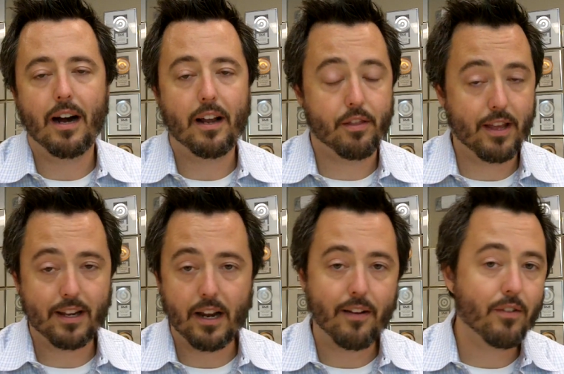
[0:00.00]
I
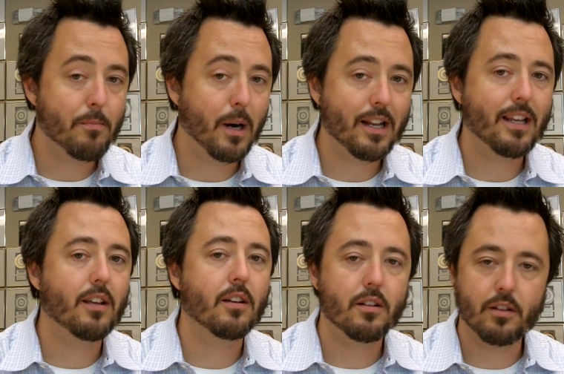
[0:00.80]
thank
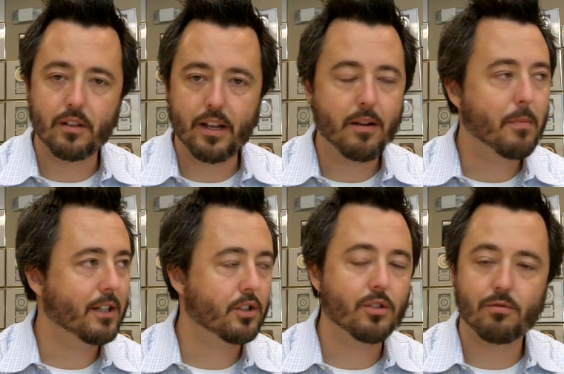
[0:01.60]
everybody in
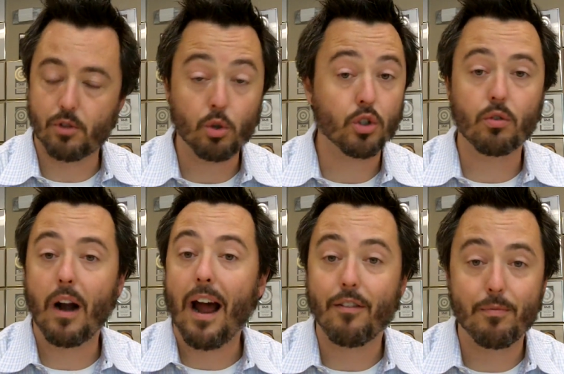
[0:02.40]
my social
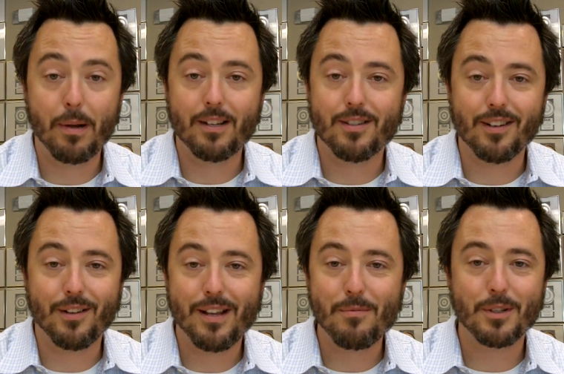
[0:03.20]
graph,
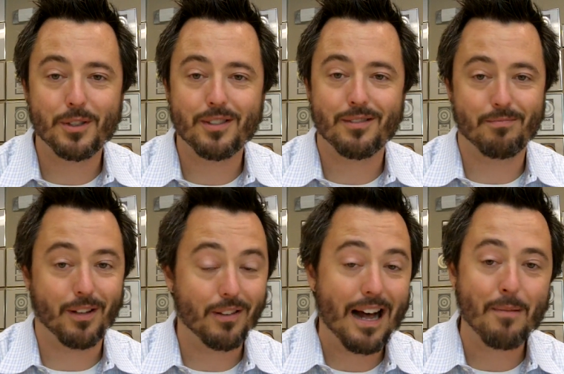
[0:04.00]
basically, which is
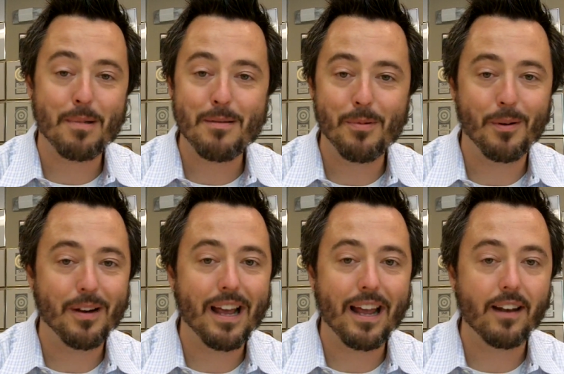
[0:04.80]
a lot of
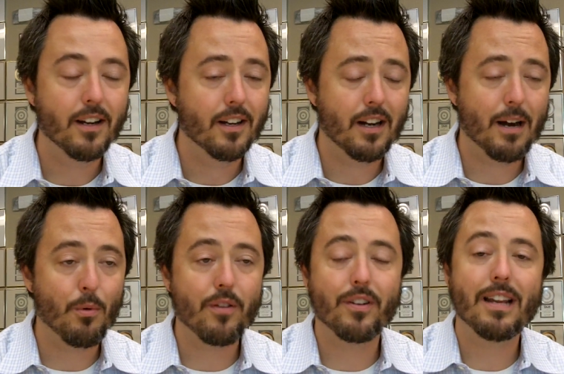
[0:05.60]
people, and I
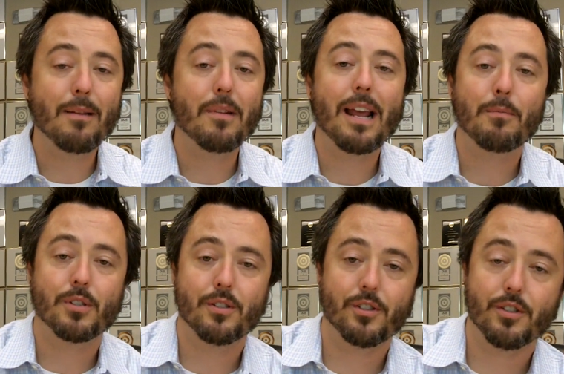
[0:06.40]
won't even name
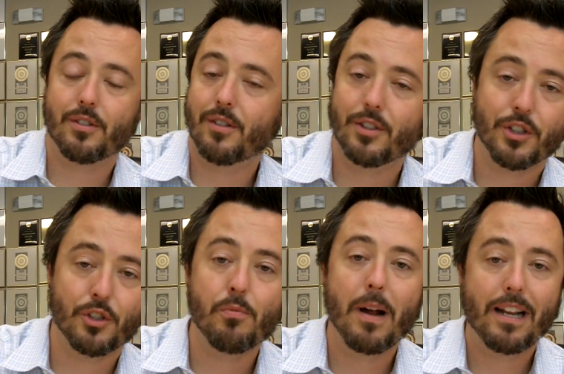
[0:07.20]
names because there's
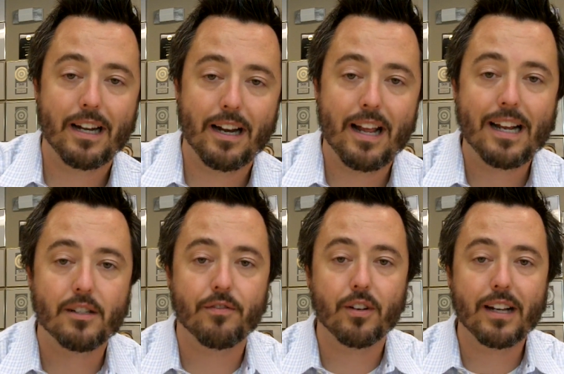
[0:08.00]
just too many and I'd
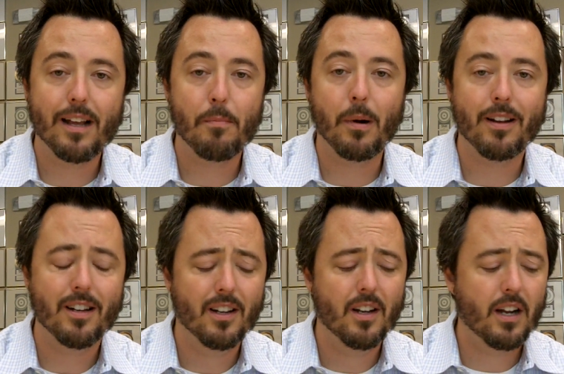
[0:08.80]
hate to forget, but
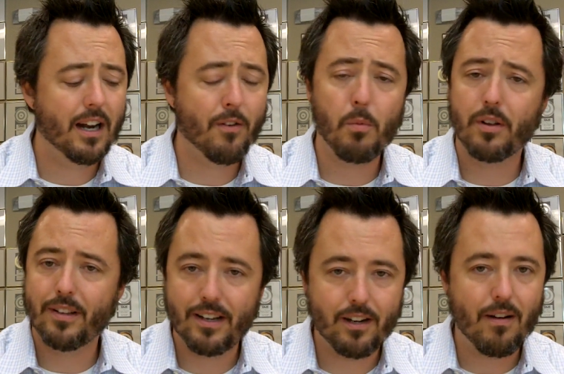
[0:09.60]
everyone
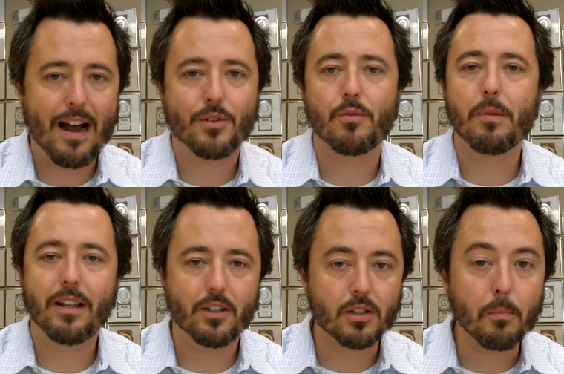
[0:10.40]
that interacts with
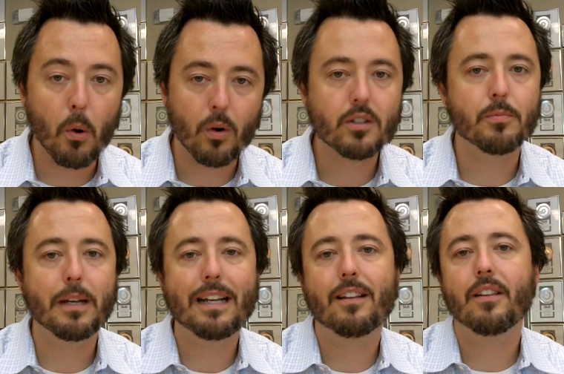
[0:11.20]
me, that supports
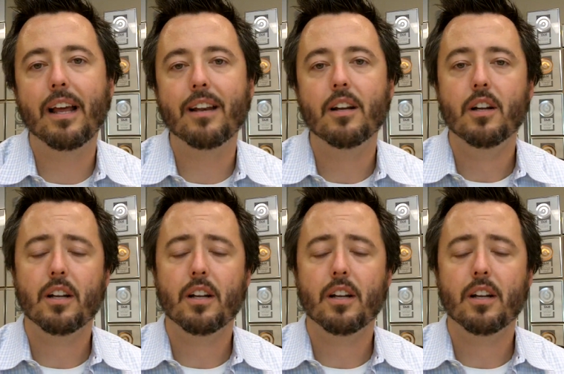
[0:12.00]
me, that